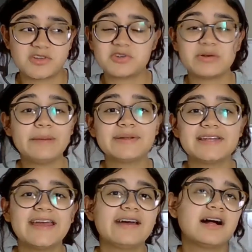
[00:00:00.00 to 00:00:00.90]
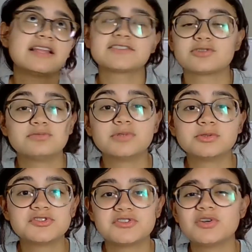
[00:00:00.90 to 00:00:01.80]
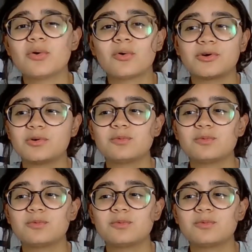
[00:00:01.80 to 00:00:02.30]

grab an Alex Hormozy or